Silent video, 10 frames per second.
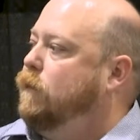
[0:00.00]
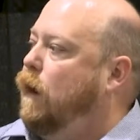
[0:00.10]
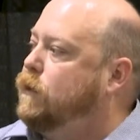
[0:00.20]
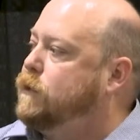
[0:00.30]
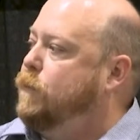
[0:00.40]

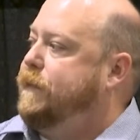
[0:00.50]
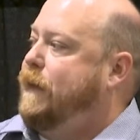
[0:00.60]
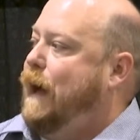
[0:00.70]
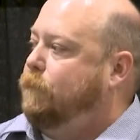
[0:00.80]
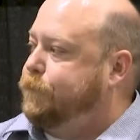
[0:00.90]
Also with
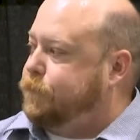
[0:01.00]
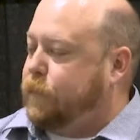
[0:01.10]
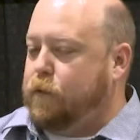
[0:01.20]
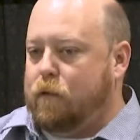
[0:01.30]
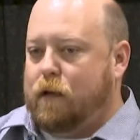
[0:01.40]

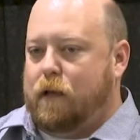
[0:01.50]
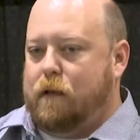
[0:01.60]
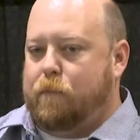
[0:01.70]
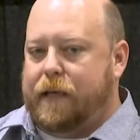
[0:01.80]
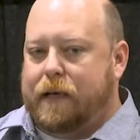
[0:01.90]
that,
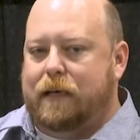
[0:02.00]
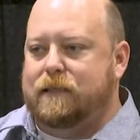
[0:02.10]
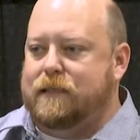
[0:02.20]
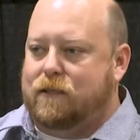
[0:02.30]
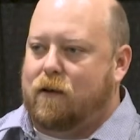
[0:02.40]

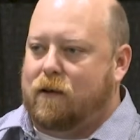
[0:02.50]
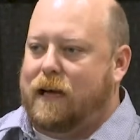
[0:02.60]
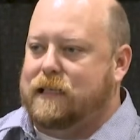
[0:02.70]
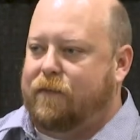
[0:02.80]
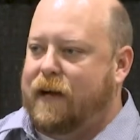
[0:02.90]
because these are
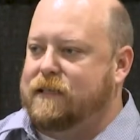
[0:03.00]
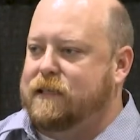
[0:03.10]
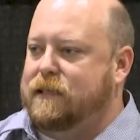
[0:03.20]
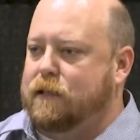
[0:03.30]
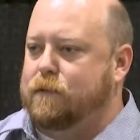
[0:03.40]
classified
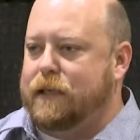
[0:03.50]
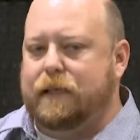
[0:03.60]
systems,